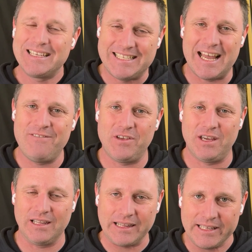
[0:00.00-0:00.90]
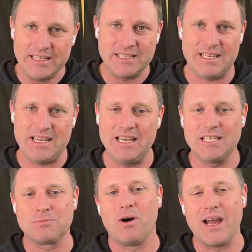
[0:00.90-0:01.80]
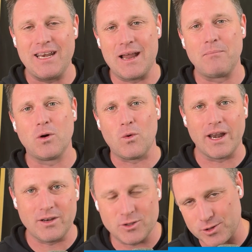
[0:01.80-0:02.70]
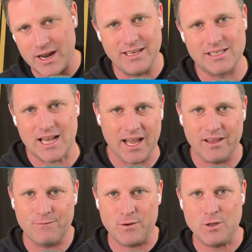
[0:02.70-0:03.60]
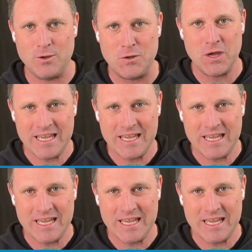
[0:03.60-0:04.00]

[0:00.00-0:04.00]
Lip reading: Xavier Lindsay is my number one trade target for you